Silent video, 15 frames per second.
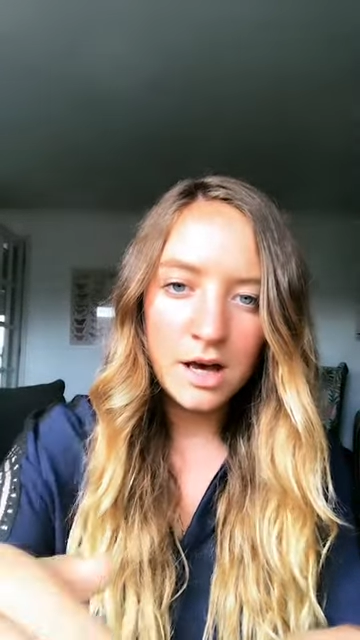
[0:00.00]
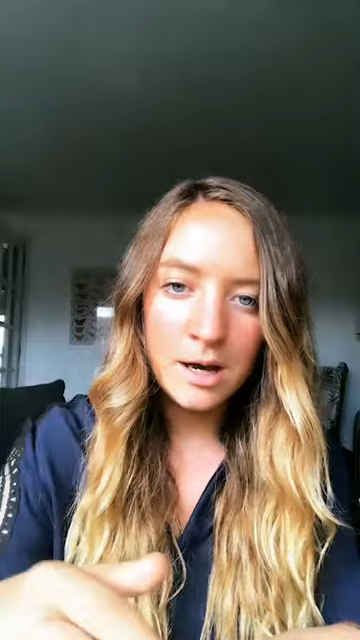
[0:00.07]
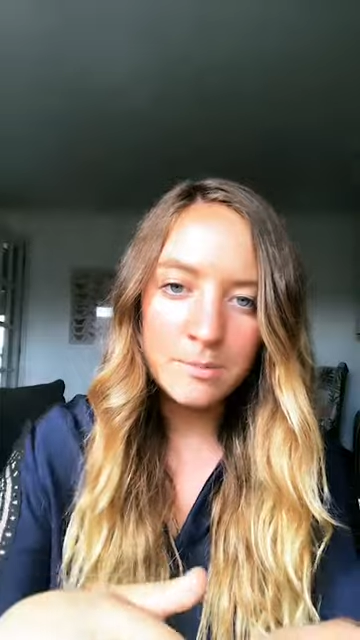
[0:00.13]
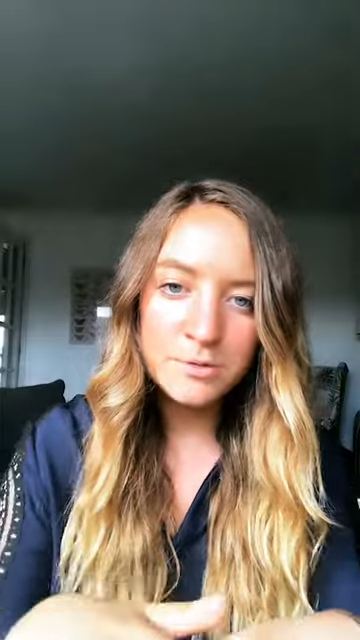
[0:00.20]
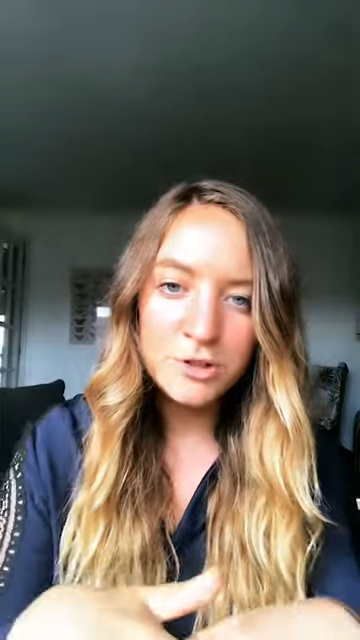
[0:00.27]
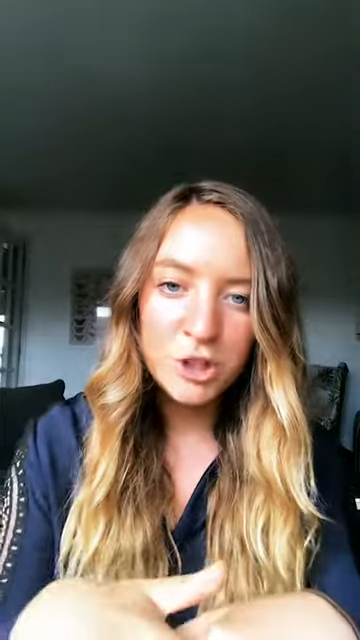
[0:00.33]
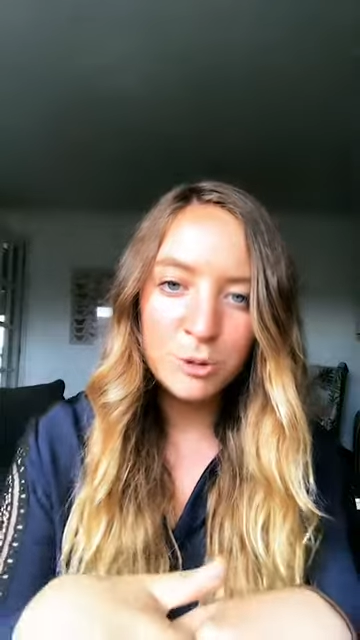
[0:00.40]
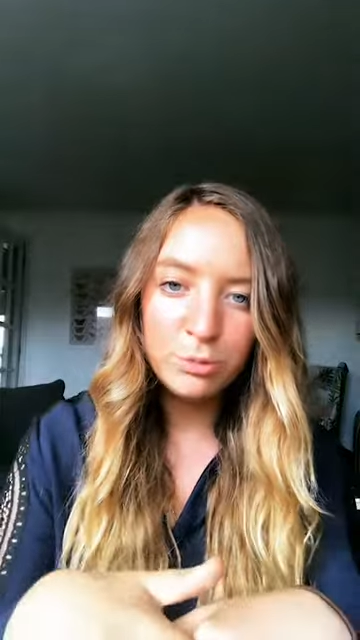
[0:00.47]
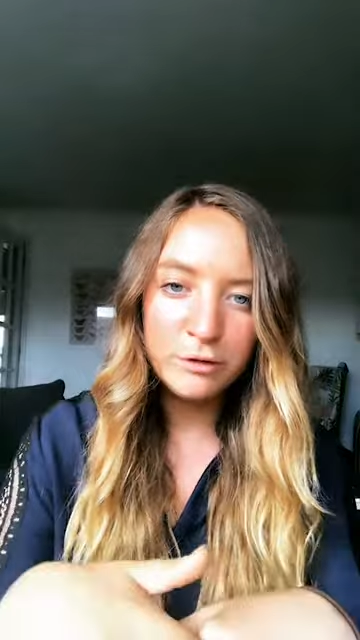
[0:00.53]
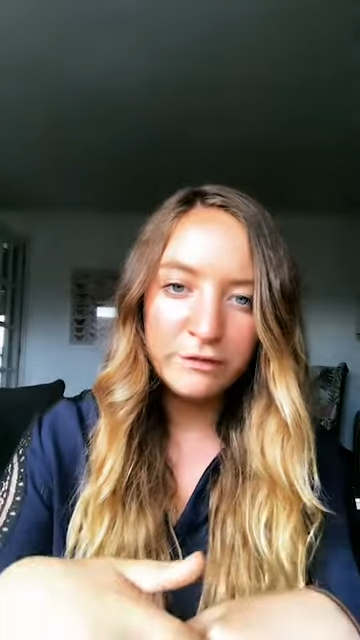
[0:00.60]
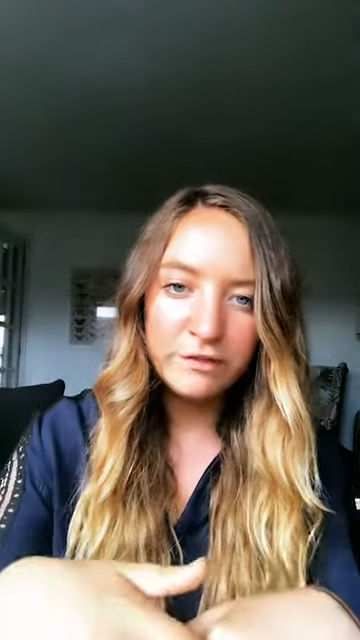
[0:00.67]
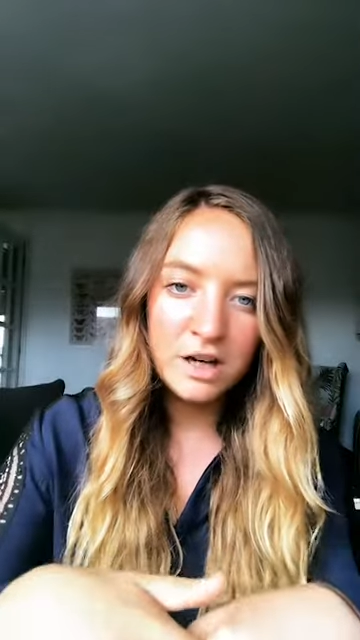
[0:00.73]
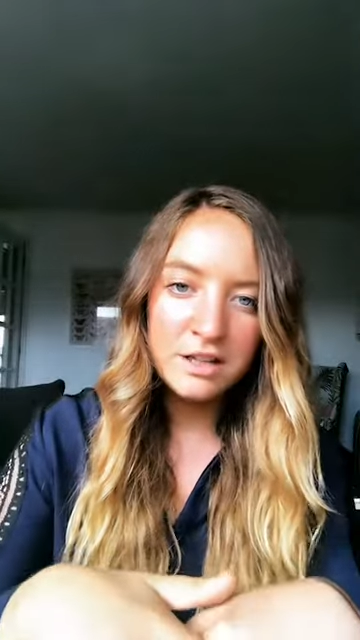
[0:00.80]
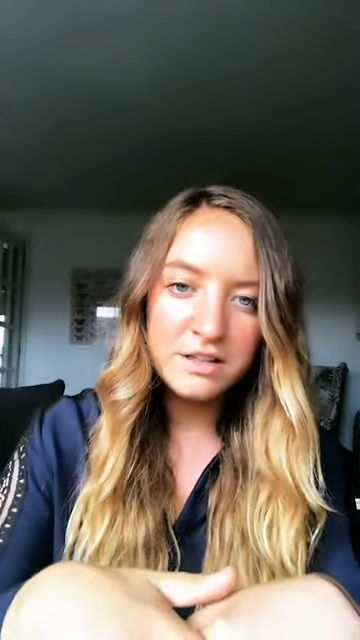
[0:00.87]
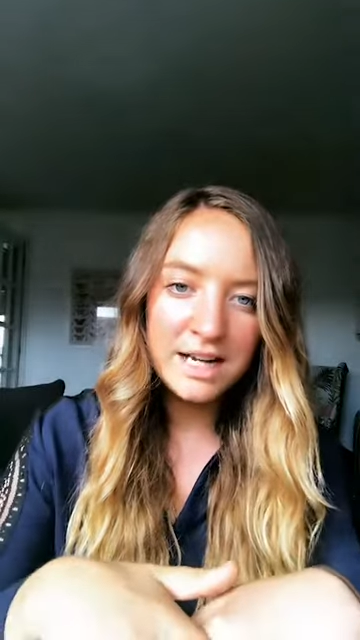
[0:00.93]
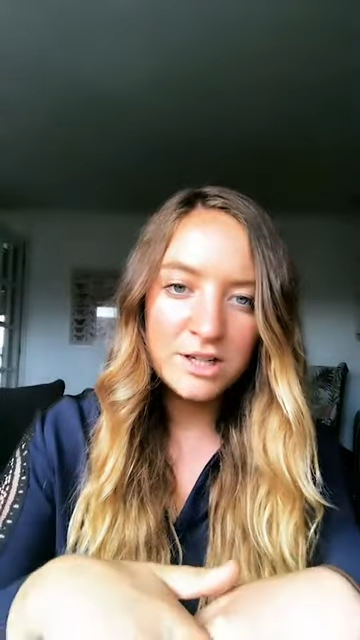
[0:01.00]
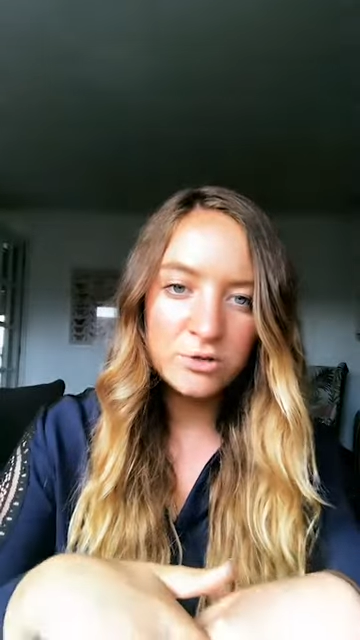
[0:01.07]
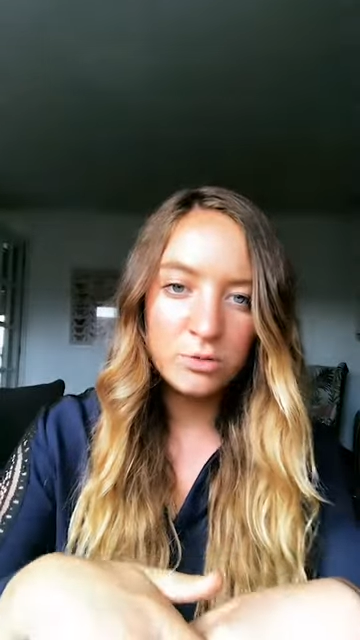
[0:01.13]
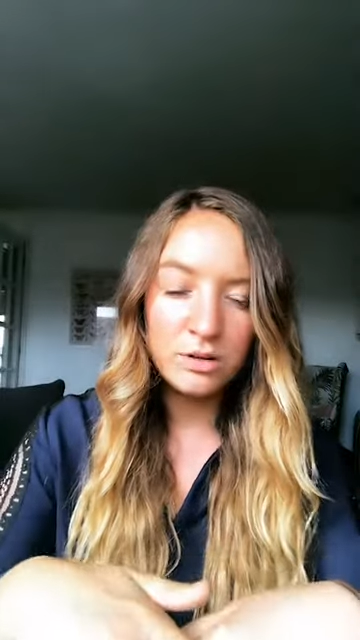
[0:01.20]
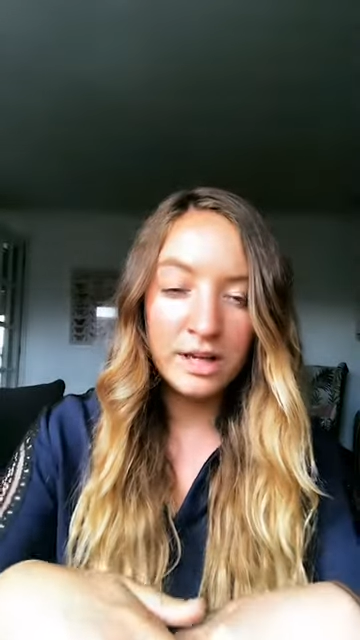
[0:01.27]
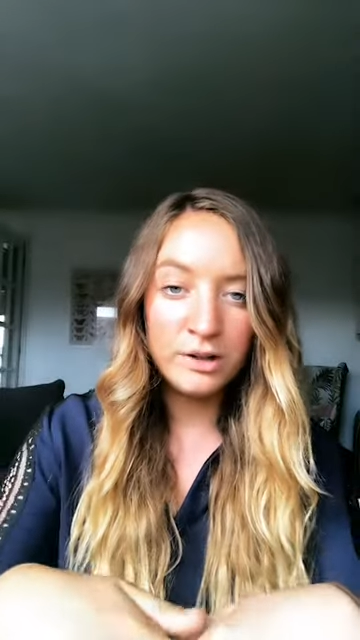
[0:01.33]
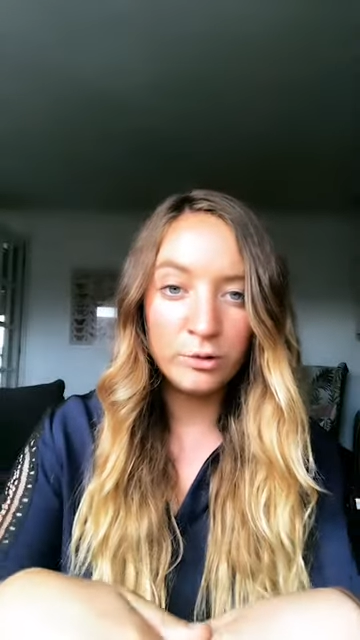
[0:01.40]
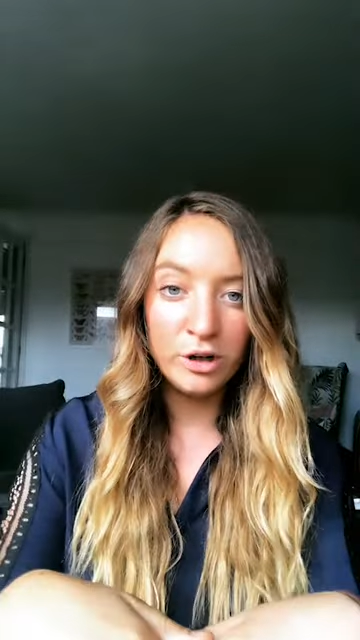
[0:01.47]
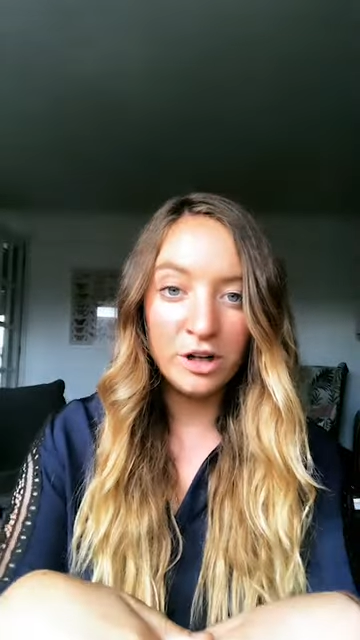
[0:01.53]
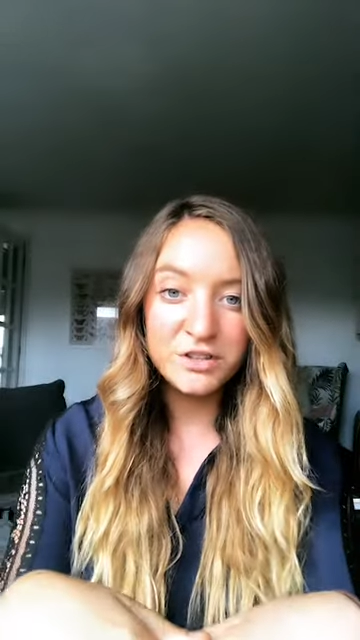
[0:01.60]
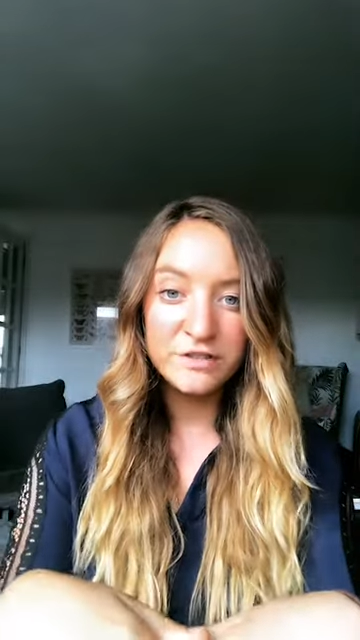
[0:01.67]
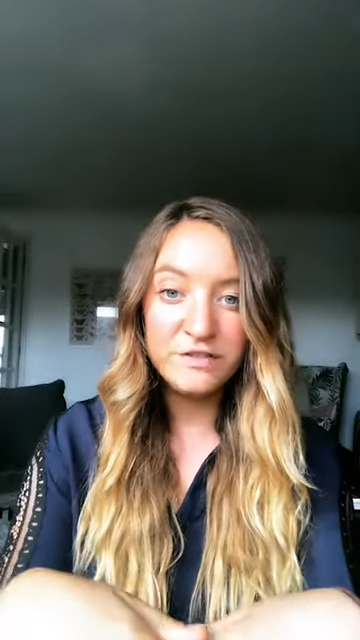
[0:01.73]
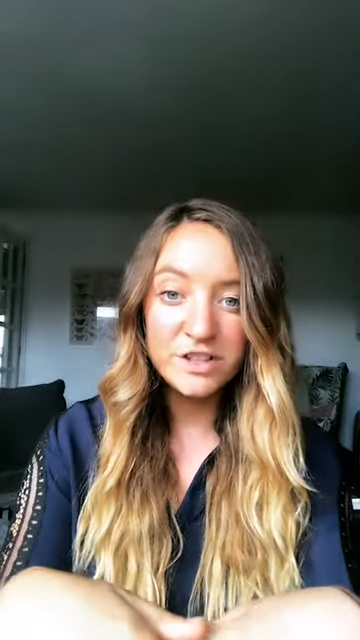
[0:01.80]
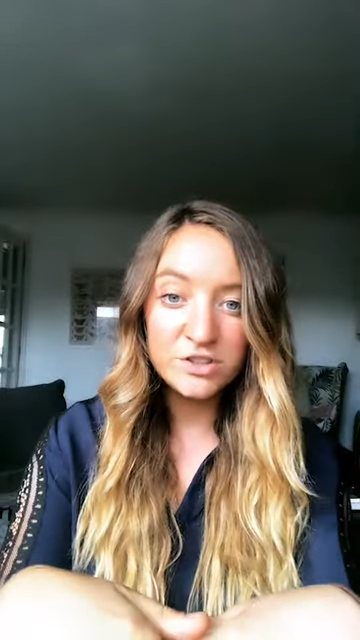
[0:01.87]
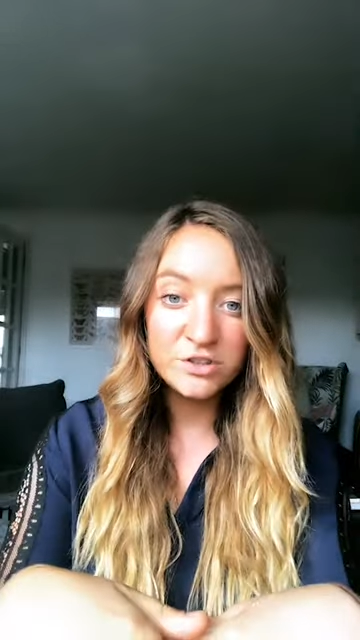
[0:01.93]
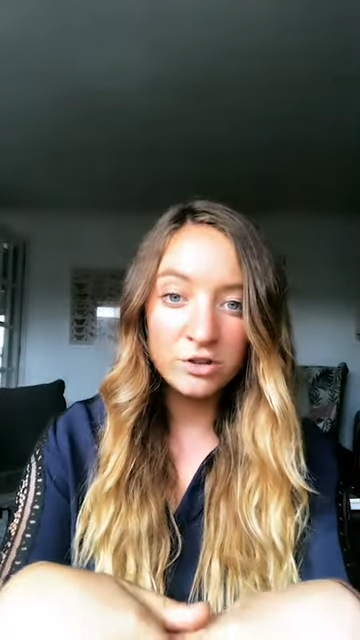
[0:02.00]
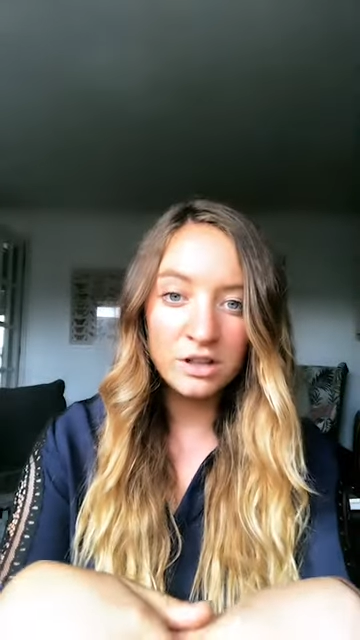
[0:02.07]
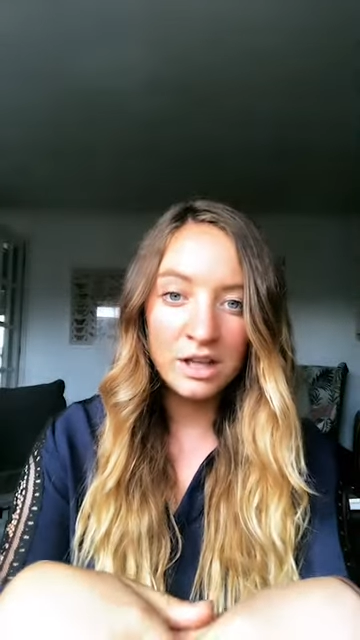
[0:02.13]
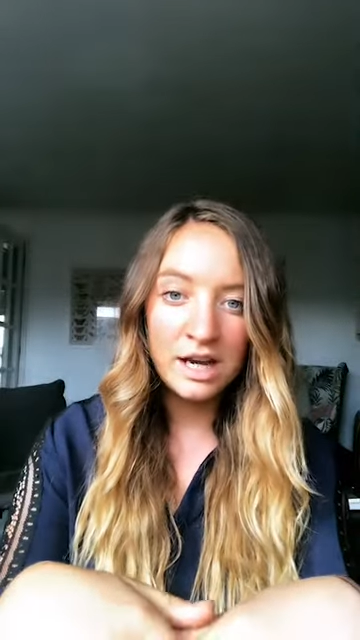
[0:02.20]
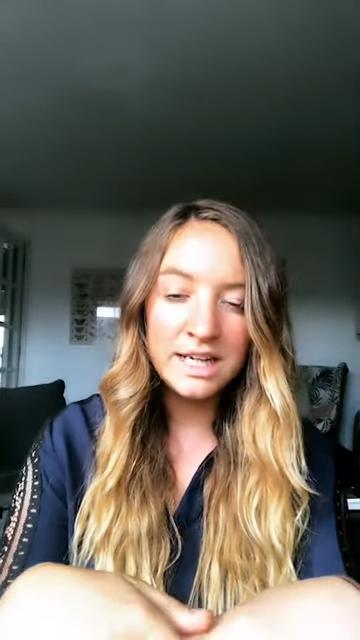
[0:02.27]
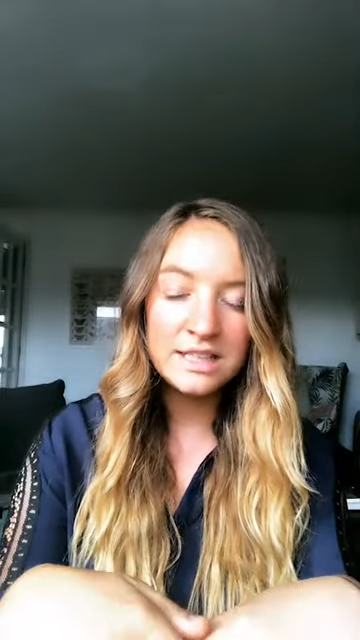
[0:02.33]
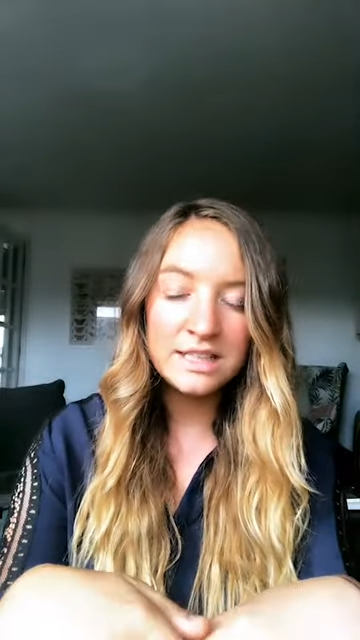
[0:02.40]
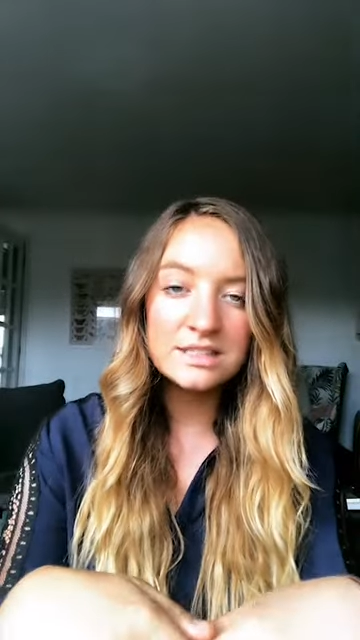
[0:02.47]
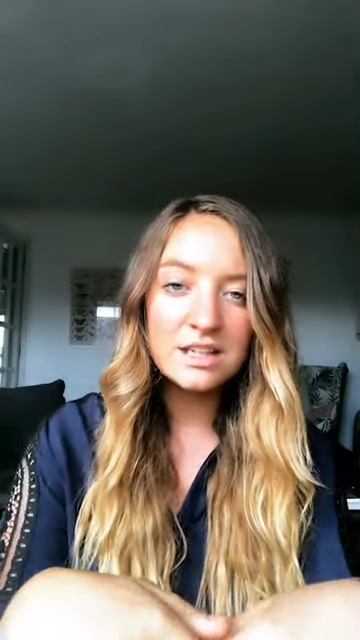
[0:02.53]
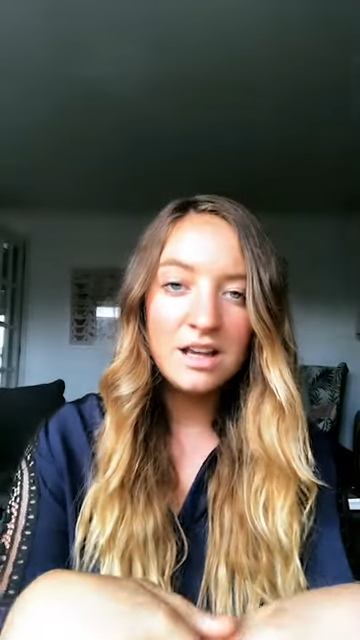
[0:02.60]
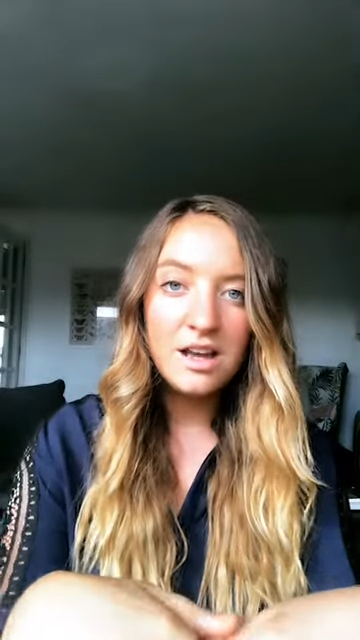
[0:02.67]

Do you prefer natural light or artificial light?